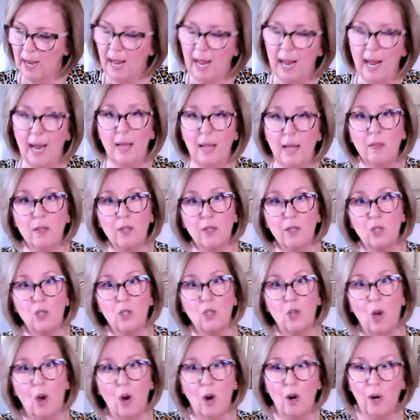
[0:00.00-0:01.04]
And the
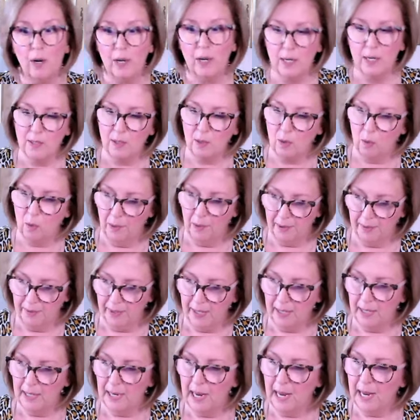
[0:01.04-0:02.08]
star is
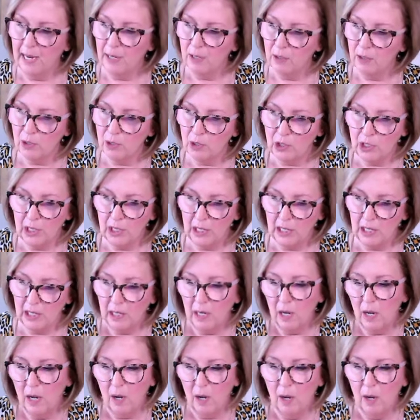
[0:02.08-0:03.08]
Aquarian energy.